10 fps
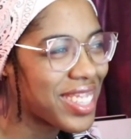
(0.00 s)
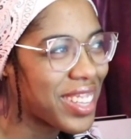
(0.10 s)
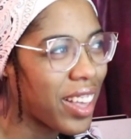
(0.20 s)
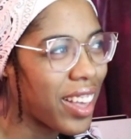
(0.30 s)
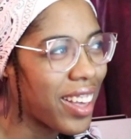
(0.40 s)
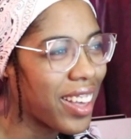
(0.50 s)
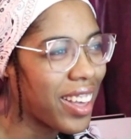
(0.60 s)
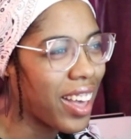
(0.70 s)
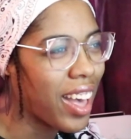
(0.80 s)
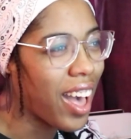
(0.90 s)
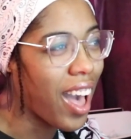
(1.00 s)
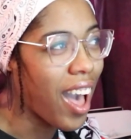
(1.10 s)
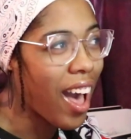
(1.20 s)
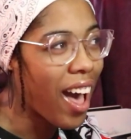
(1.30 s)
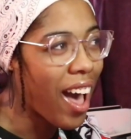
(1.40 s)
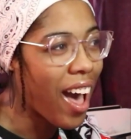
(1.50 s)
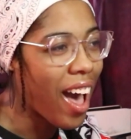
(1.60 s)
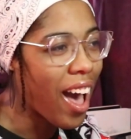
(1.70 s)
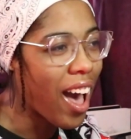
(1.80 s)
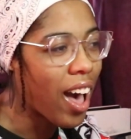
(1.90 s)

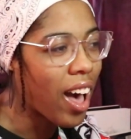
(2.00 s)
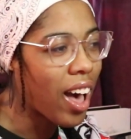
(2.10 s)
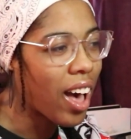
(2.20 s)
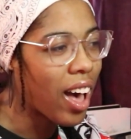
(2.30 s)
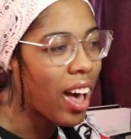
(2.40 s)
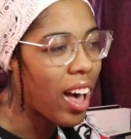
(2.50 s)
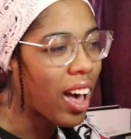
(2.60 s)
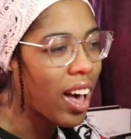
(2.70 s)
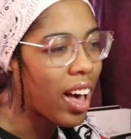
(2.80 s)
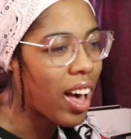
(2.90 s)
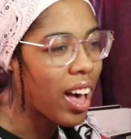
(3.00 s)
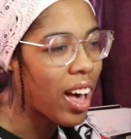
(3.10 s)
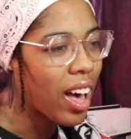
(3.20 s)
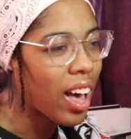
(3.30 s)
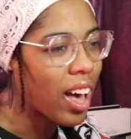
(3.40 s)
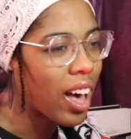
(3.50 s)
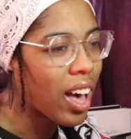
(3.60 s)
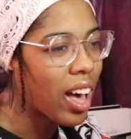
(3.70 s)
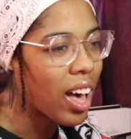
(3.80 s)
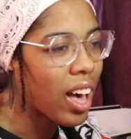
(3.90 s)

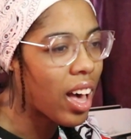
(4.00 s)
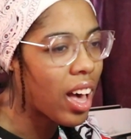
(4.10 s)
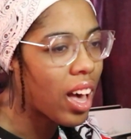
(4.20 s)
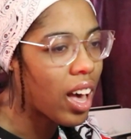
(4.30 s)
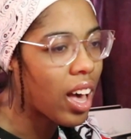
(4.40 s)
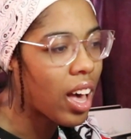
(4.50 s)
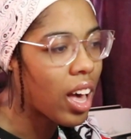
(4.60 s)
[no speech]